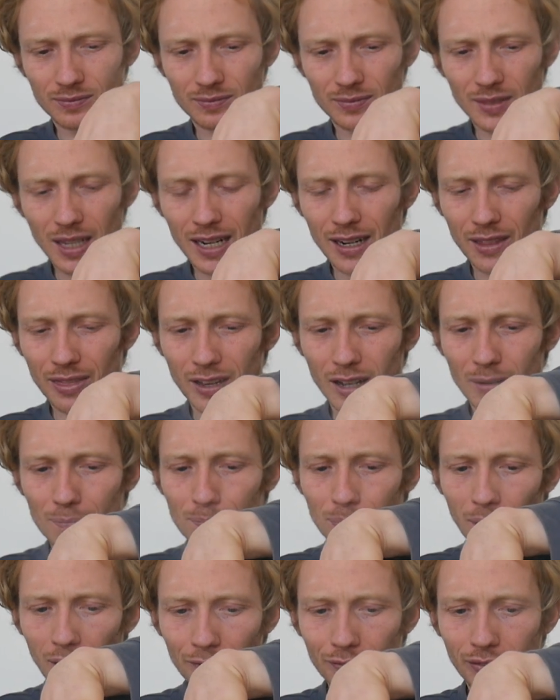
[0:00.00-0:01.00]
anything
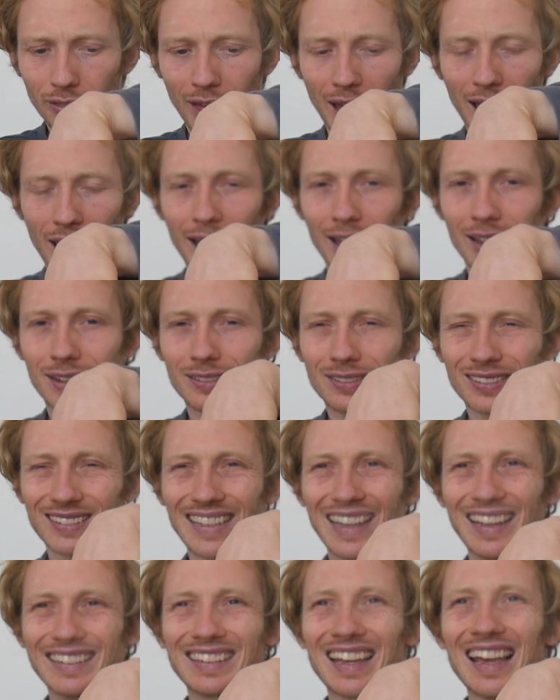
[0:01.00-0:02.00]
above that,
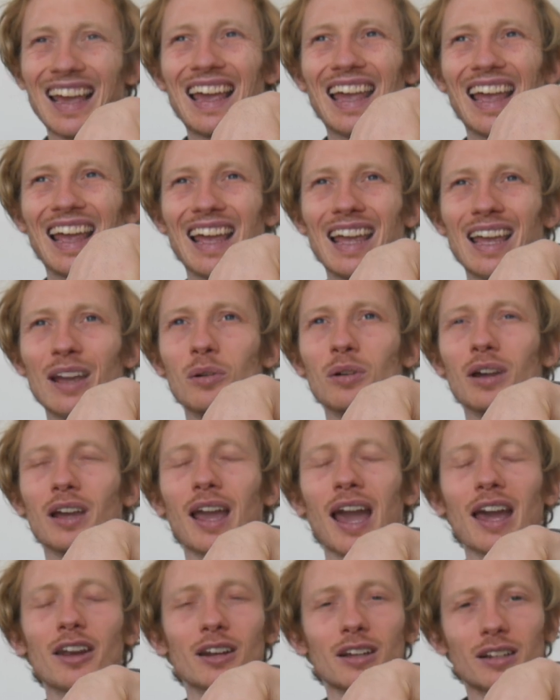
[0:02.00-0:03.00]
it
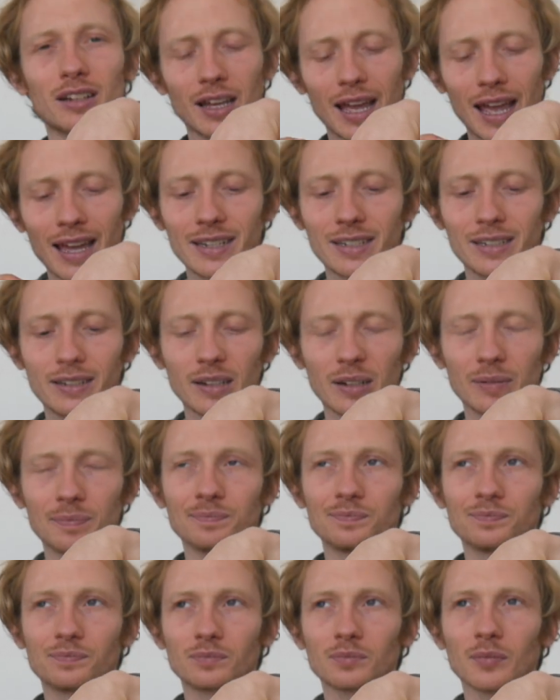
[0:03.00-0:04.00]
had
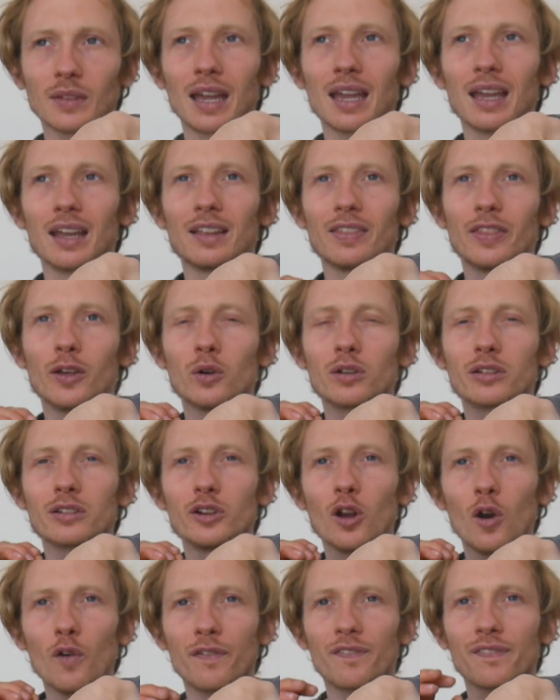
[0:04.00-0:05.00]
there was
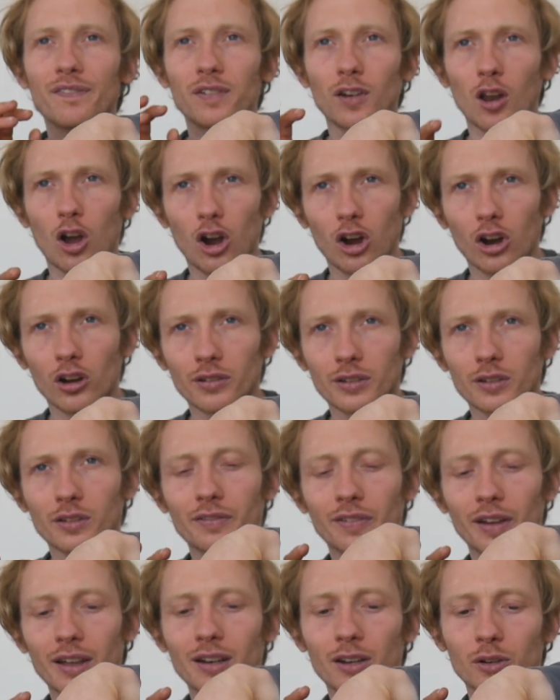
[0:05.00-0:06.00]
no flaws. There was
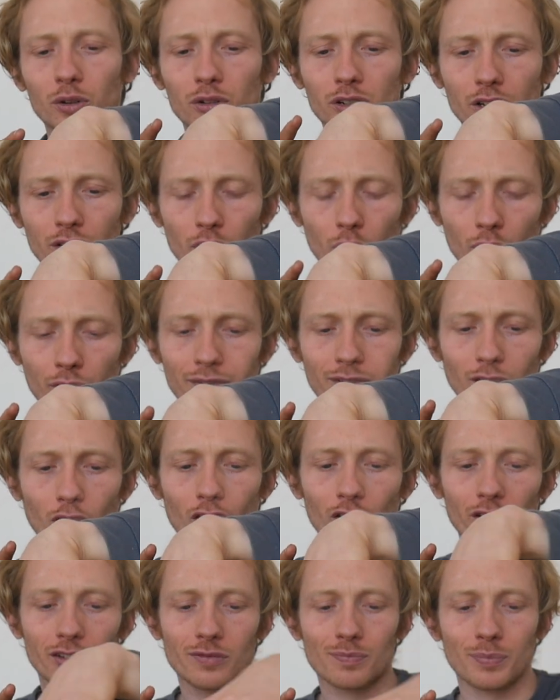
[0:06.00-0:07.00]
very little to no
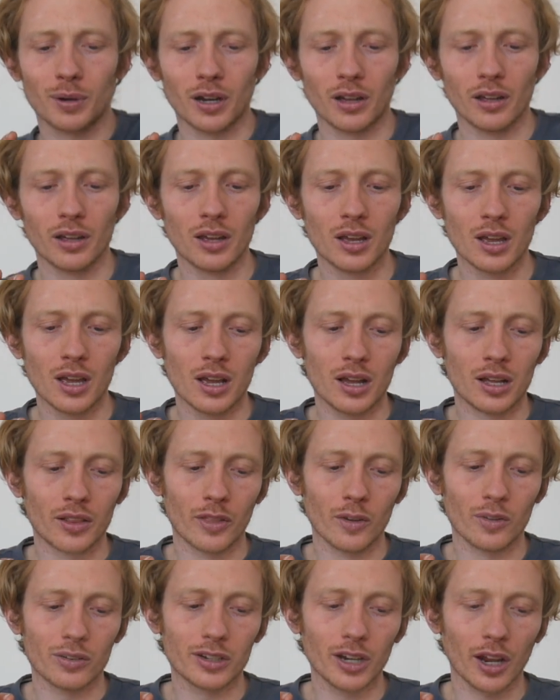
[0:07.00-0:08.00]
flaws, but
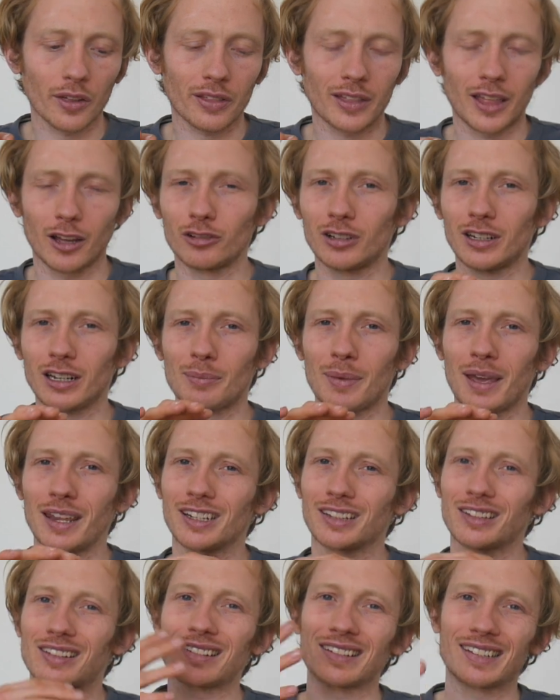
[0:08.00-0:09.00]
there was nothing that really made
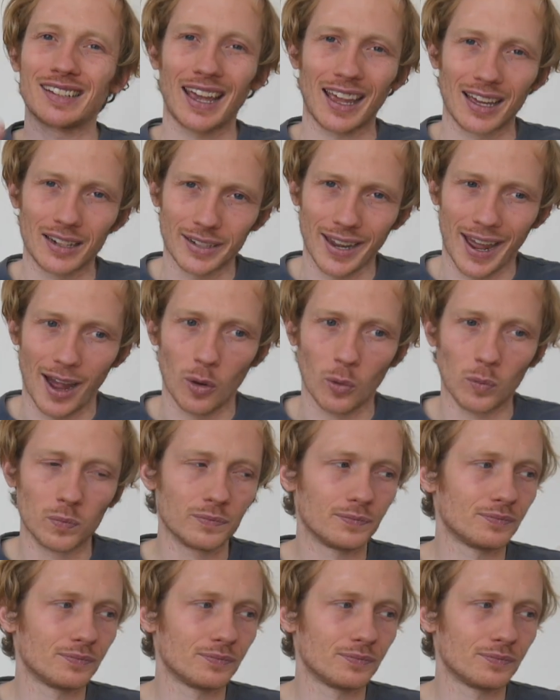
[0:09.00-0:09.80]
it stand out.